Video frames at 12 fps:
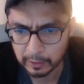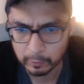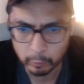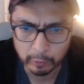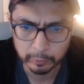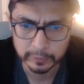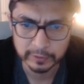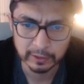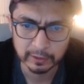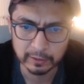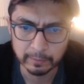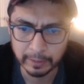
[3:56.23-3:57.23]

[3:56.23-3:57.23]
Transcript: than what we've seen in the